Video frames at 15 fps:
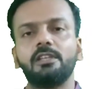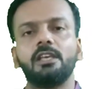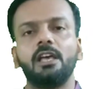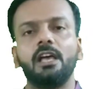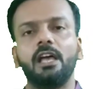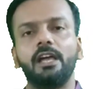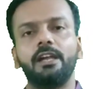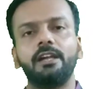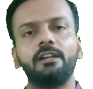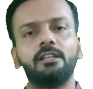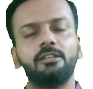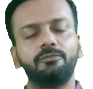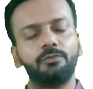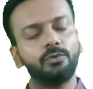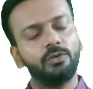and
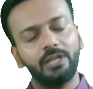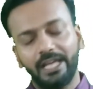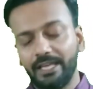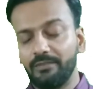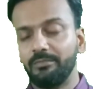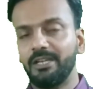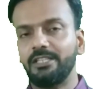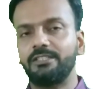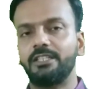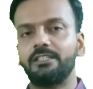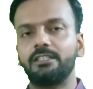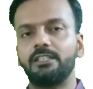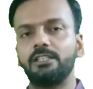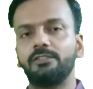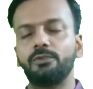if you like my
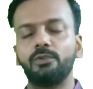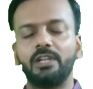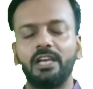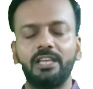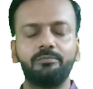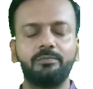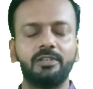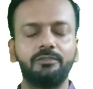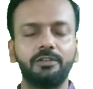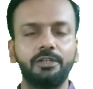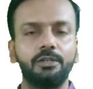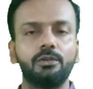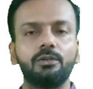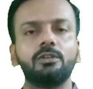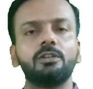channel, if you like my
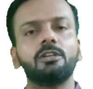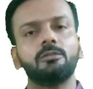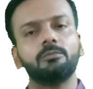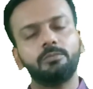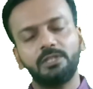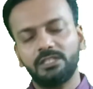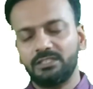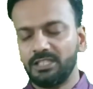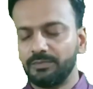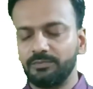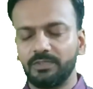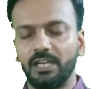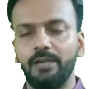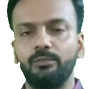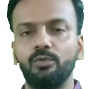video, please
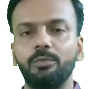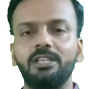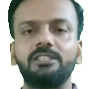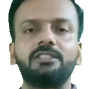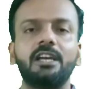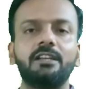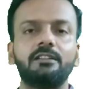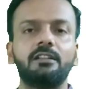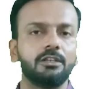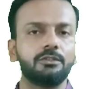subscribe to my channel.